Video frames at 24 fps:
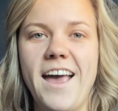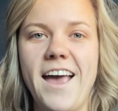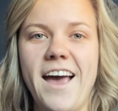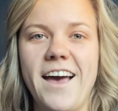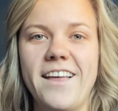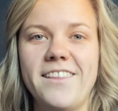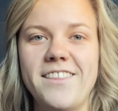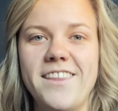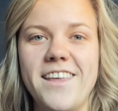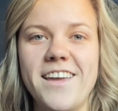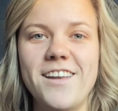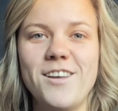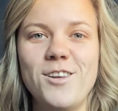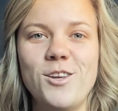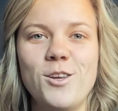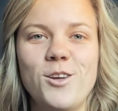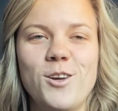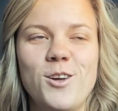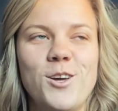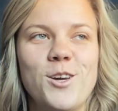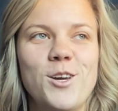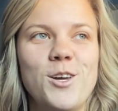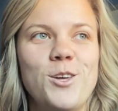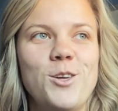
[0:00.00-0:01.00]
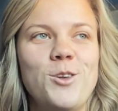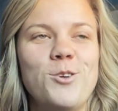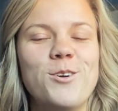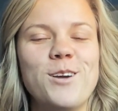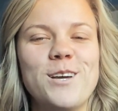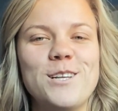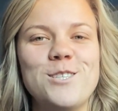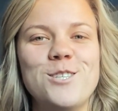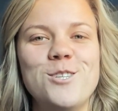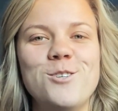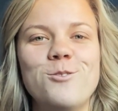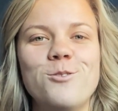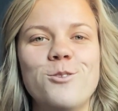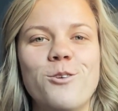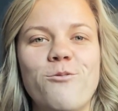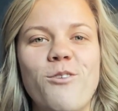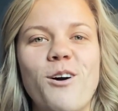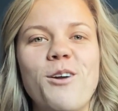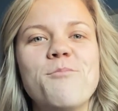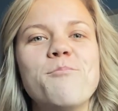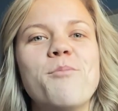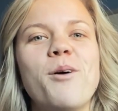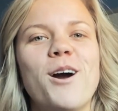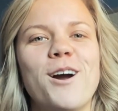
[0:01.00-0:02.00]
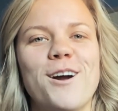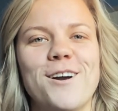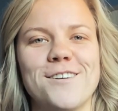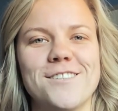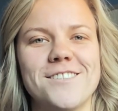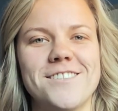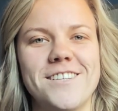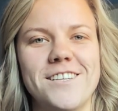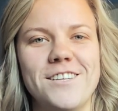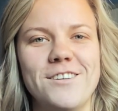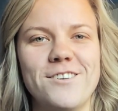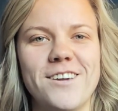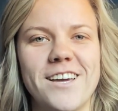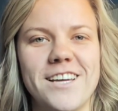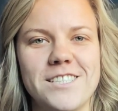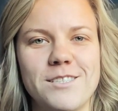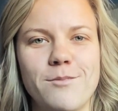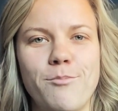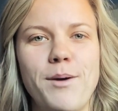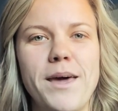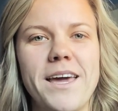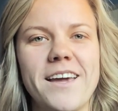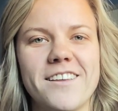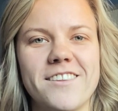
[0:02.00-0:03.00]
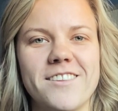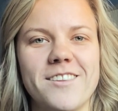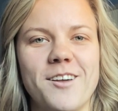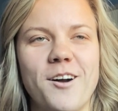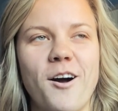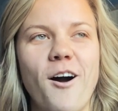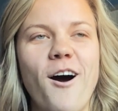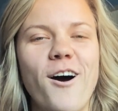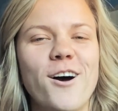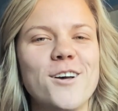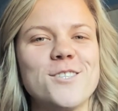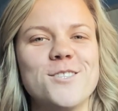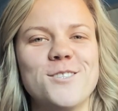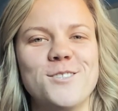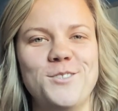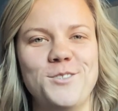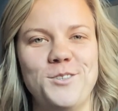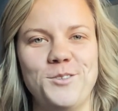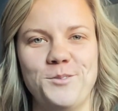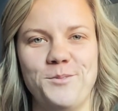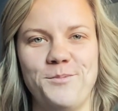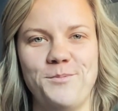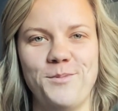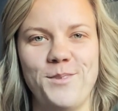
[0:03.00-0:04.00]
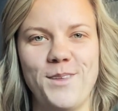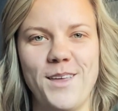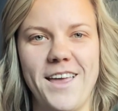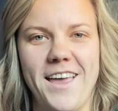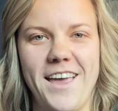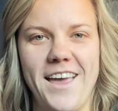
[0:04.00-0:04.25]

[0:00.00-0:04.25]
And then you get to do the fun parts and you get to pick the costume